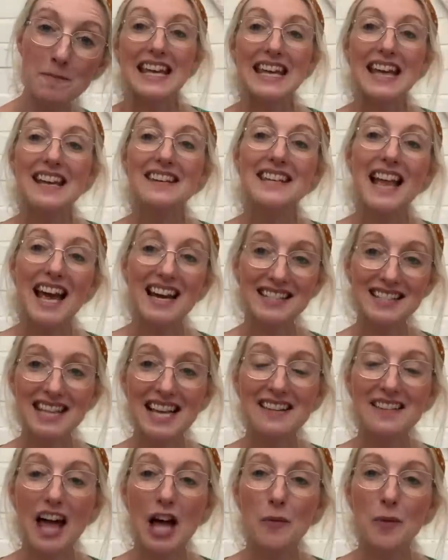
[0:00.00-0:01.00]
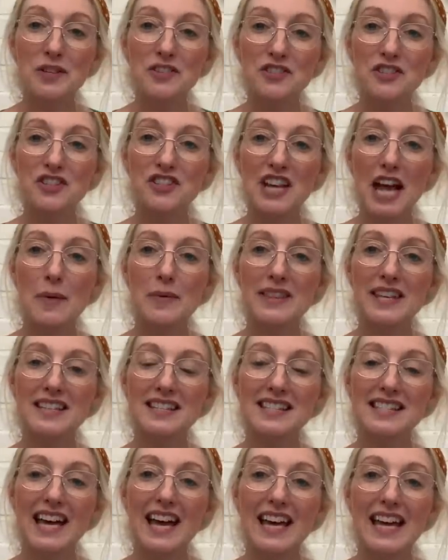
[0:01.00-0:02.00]
The next thing that I wanted to share with you
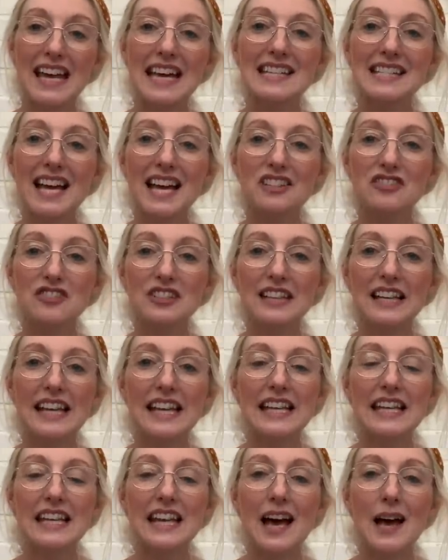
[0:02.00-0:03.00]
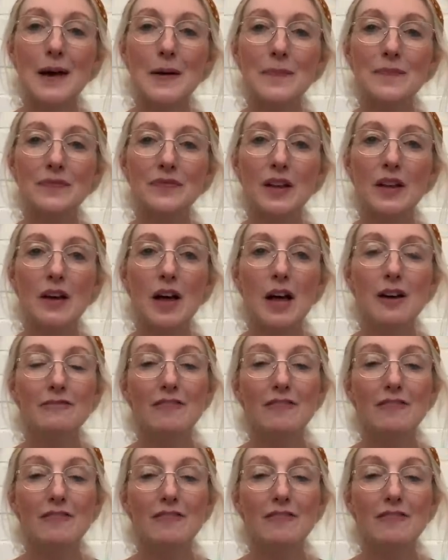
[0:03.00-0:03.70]
today is actually a